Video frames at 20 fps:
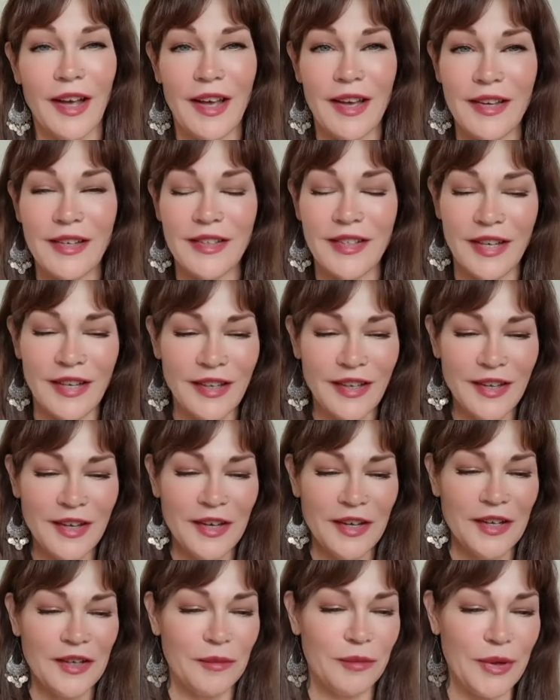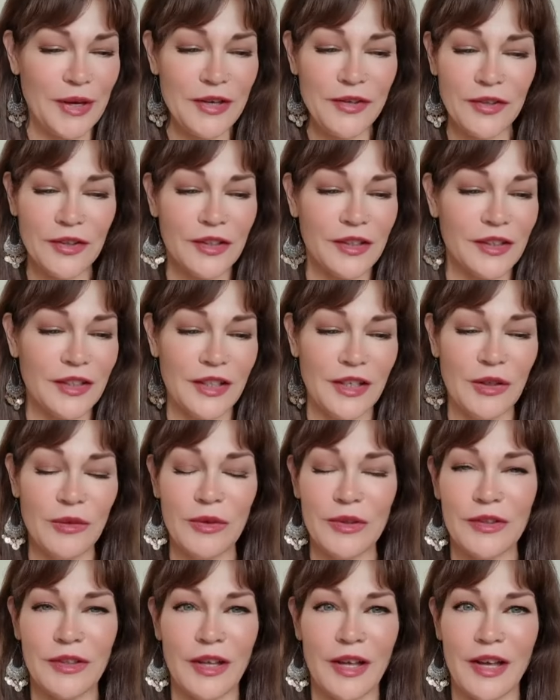and basically he
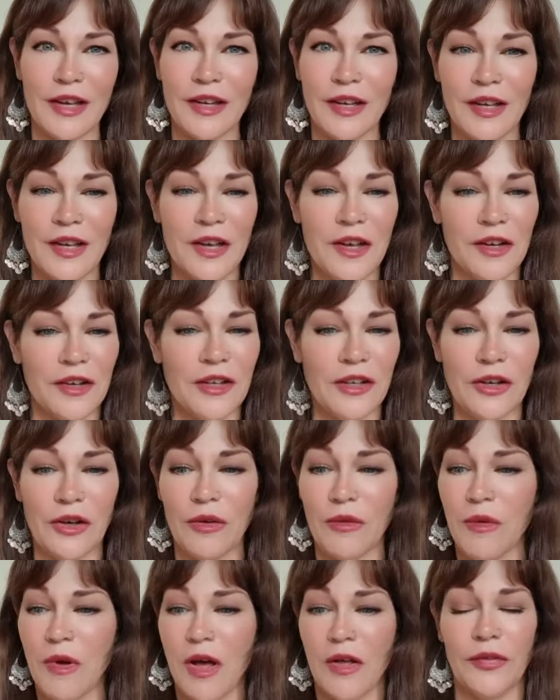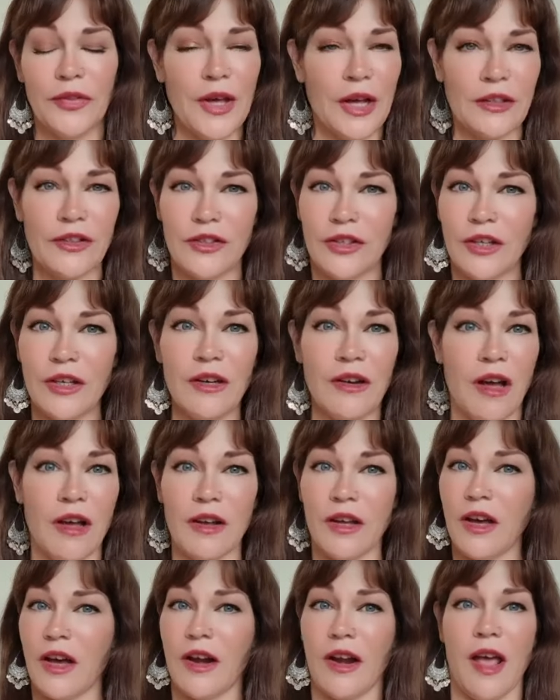was like, you know, that's it,
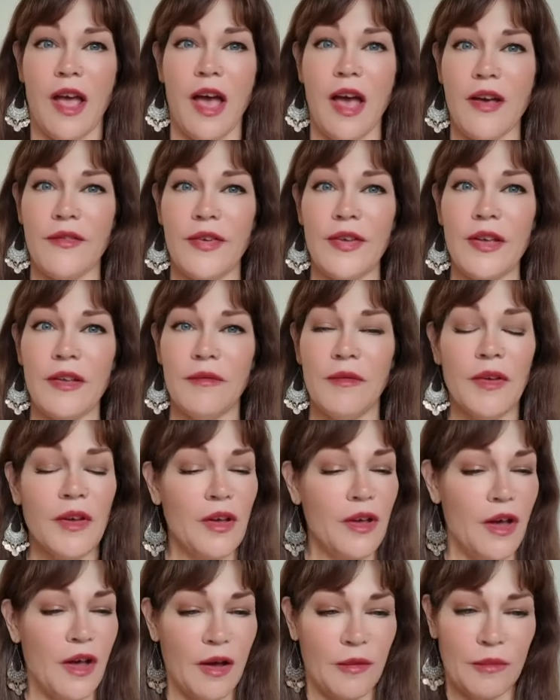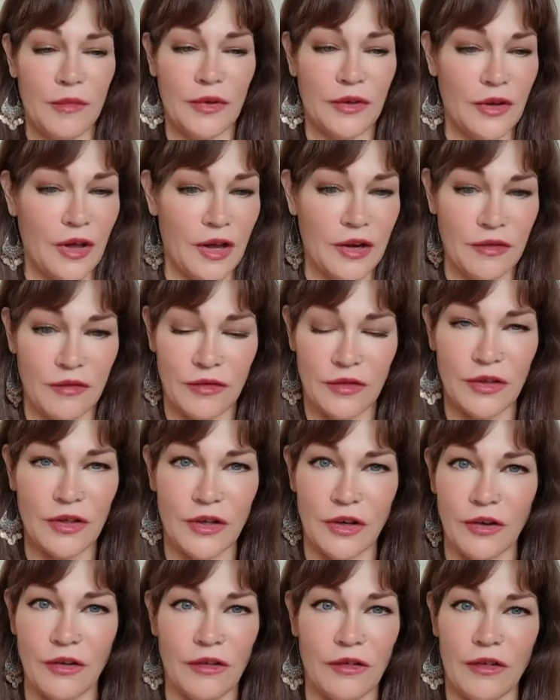I gotta have it, um, I, you
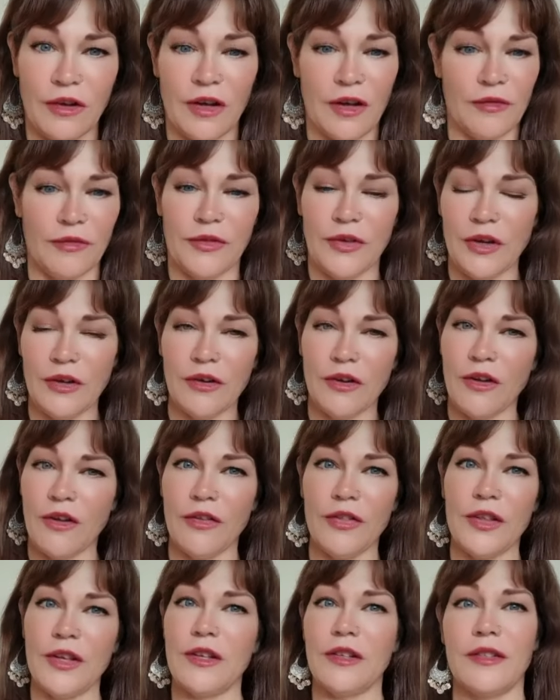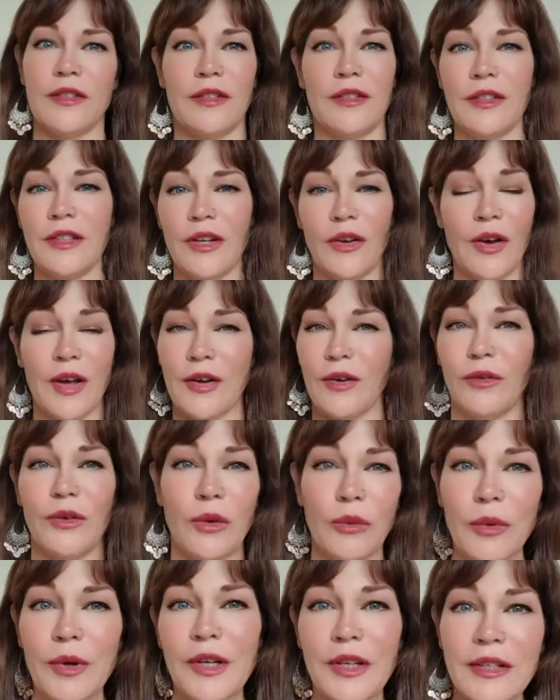know, I've done all this, you know, I don't
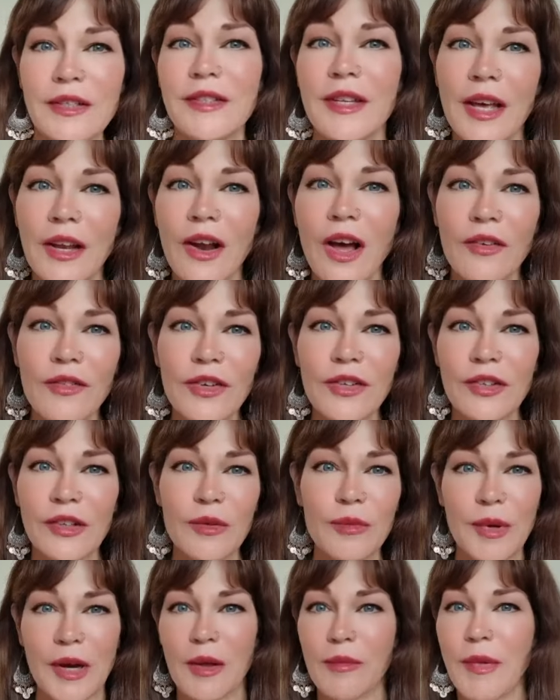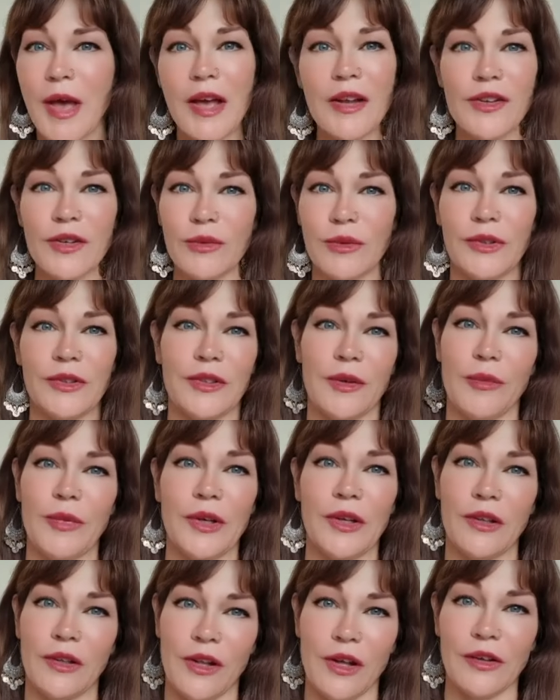know what he said, obviously, but I imagine it was
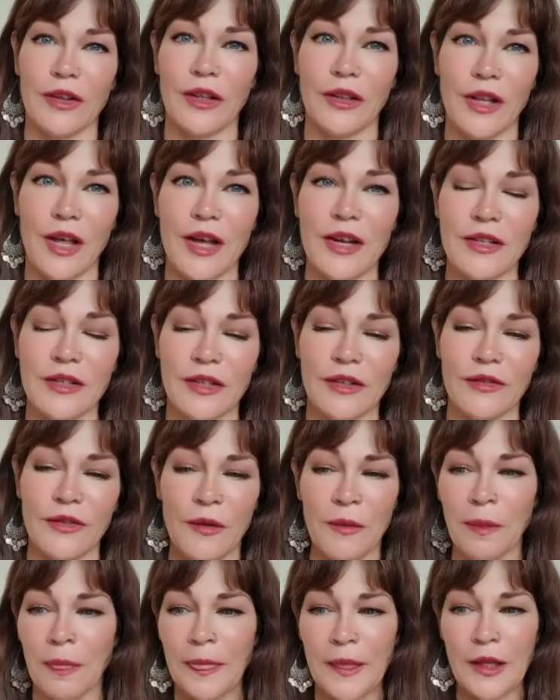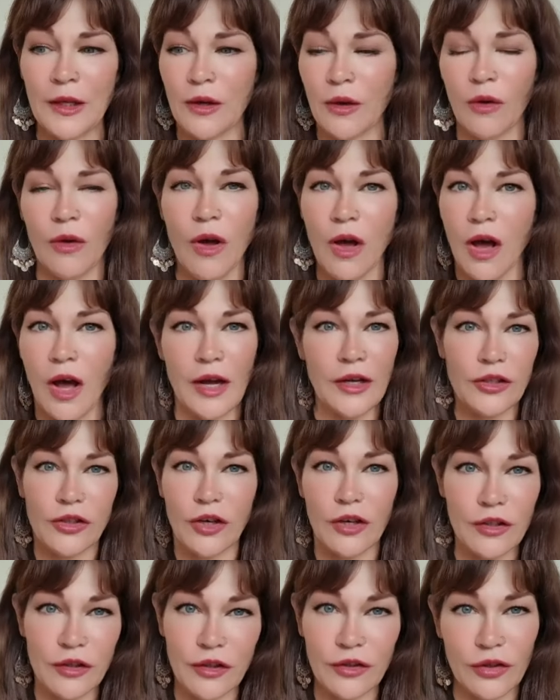something along the lines of, you know, I
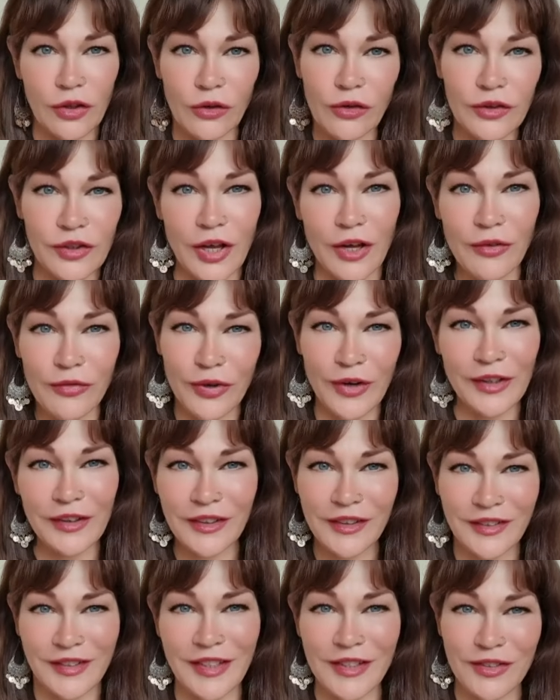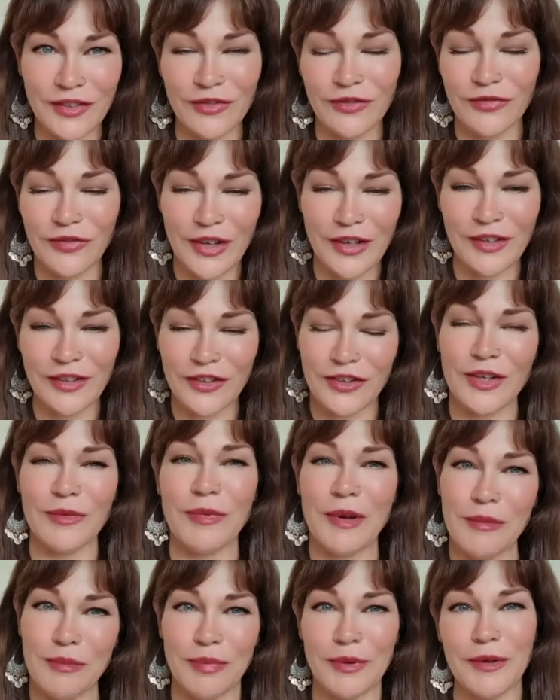started this whole self-realization
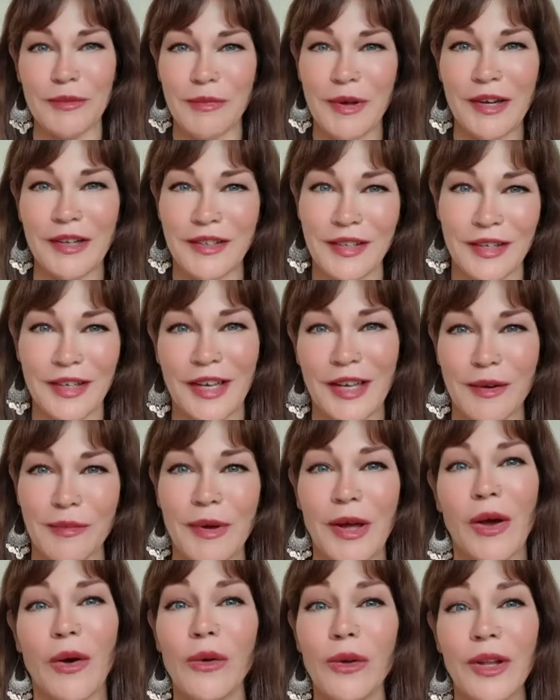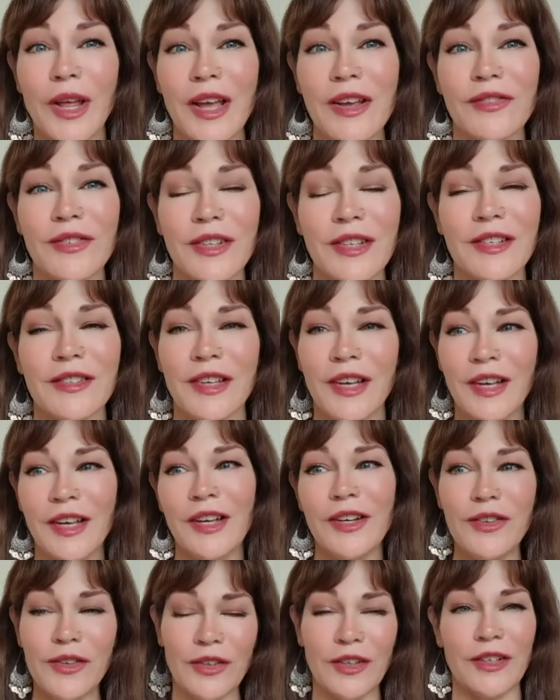fellowship, I put my, dedicated my whole life to this,
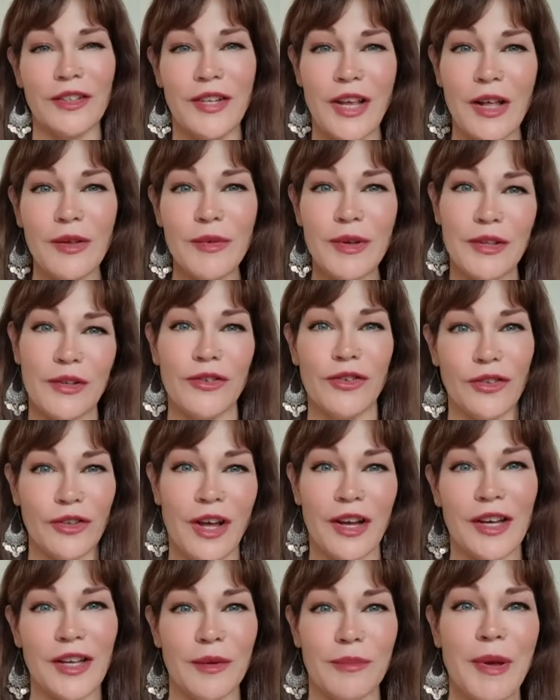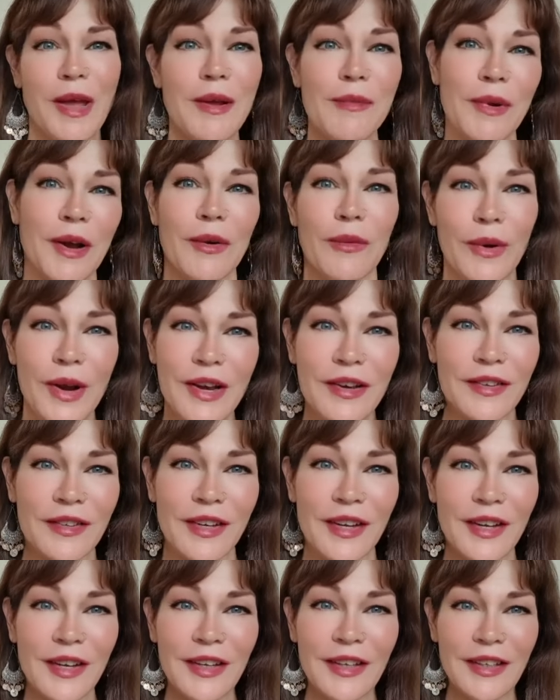and you're going to tell me that you're not going to pay my rent,
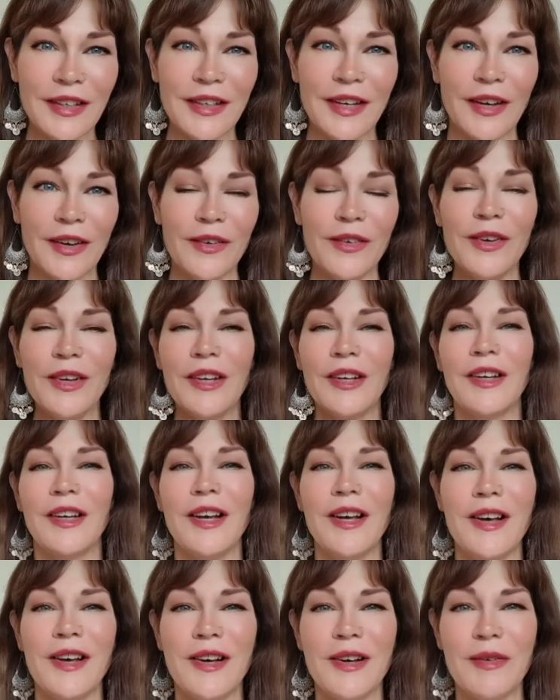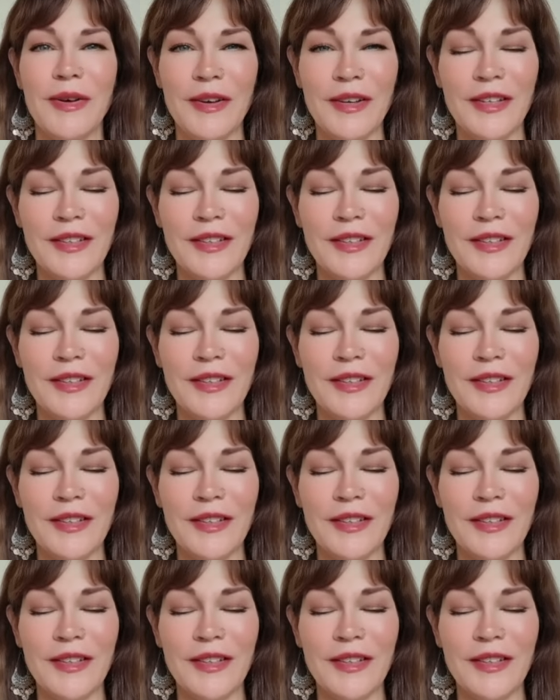you know? Um,